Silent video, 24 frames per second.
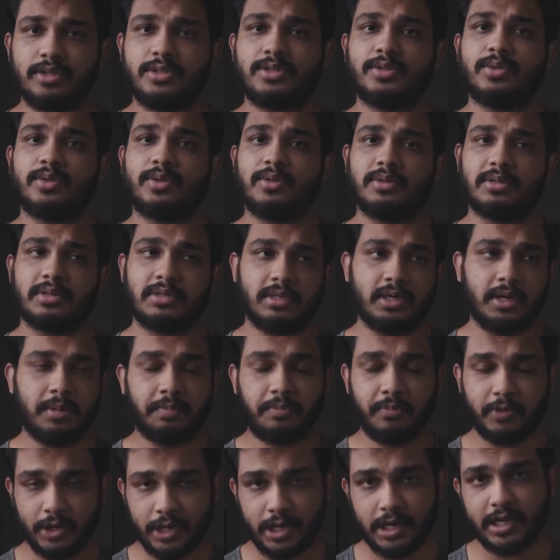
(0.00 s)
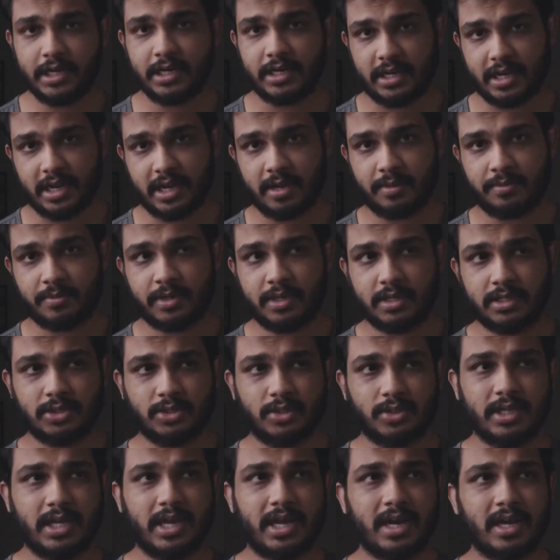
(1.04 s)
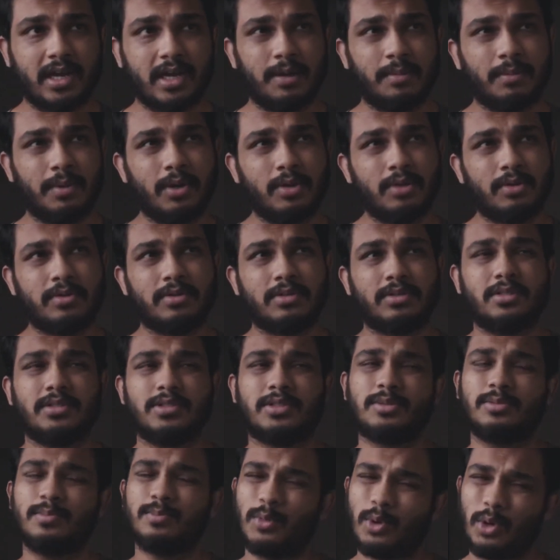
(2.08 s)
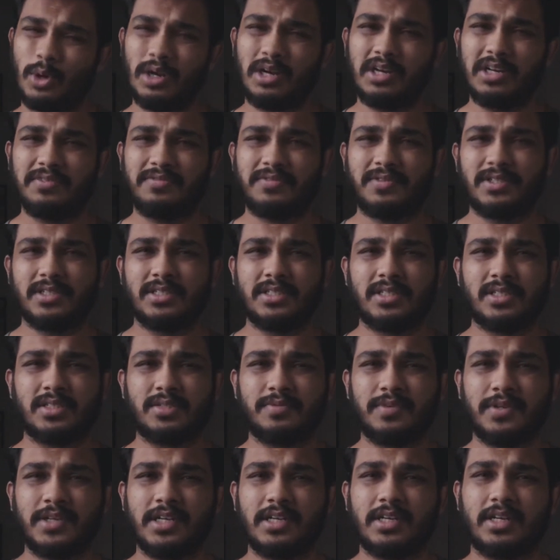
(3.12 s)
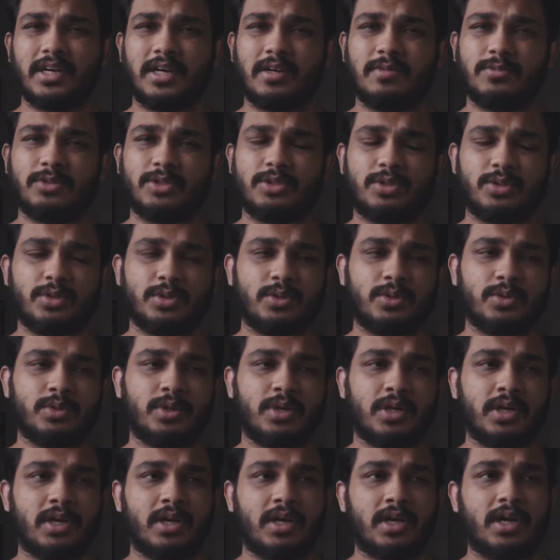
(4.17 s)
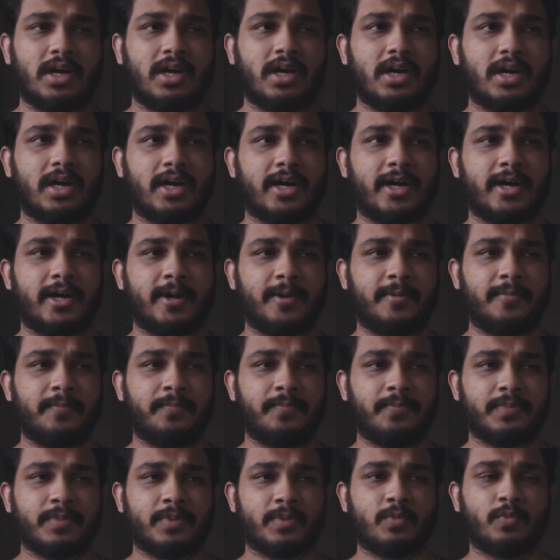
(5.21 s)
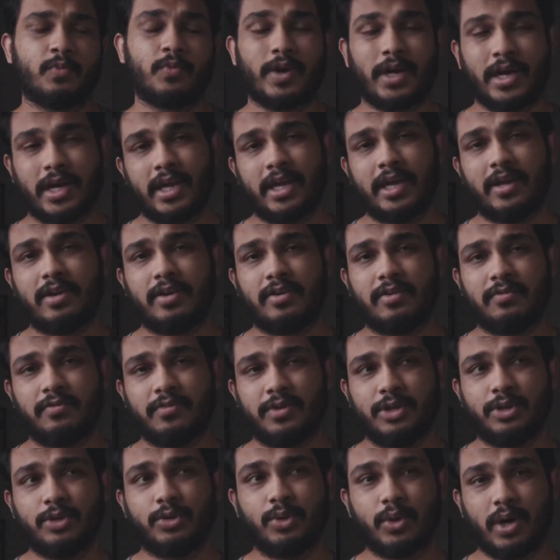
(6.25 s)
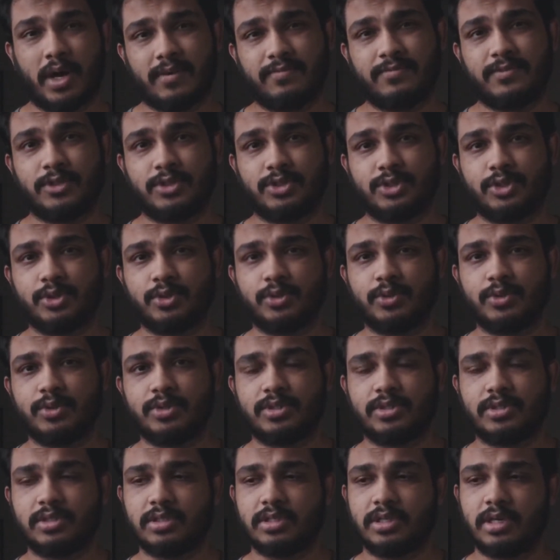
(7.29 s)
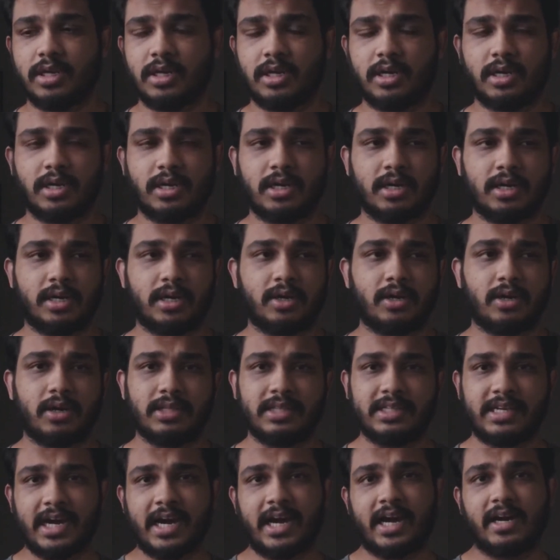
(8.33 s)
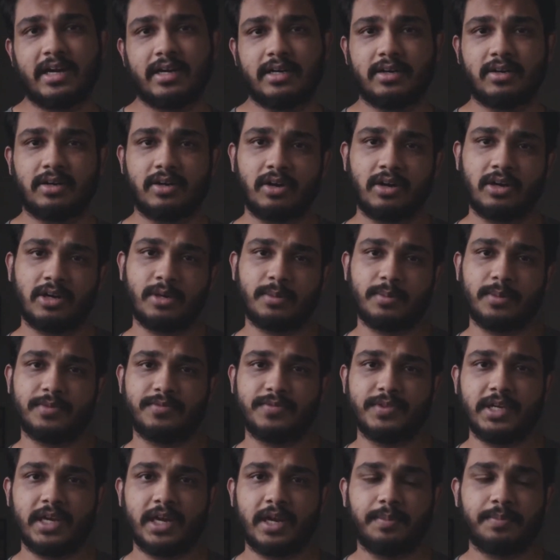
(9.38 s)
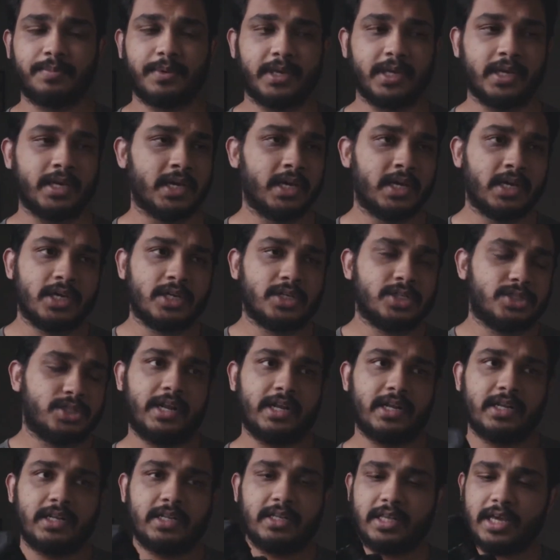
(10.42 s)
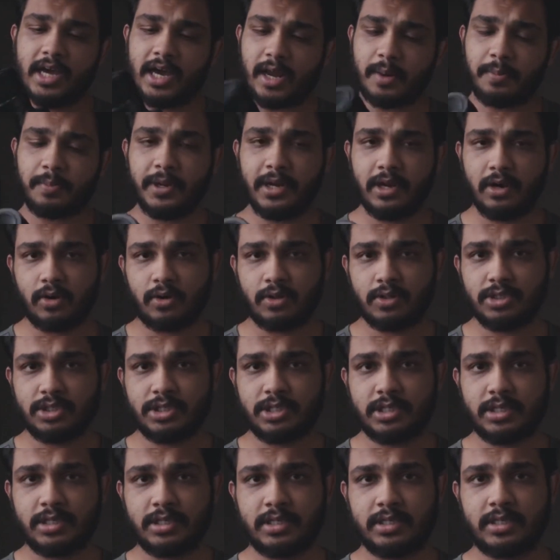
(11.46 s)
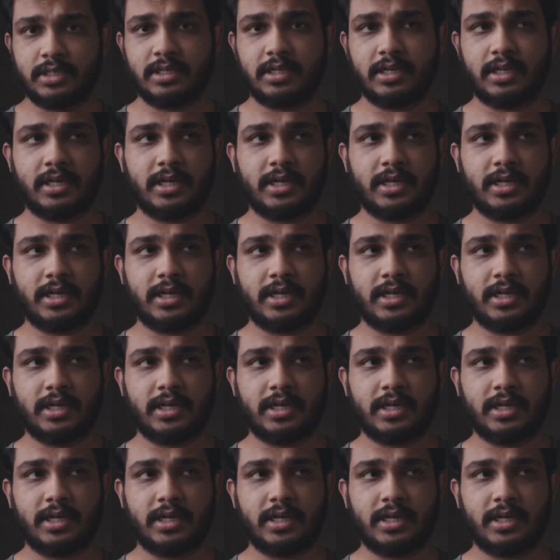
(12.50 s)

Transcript: is also a brilliant camera. So there are about small differences when it comes to why you have to choose the R on top of the RP. When the RP launched,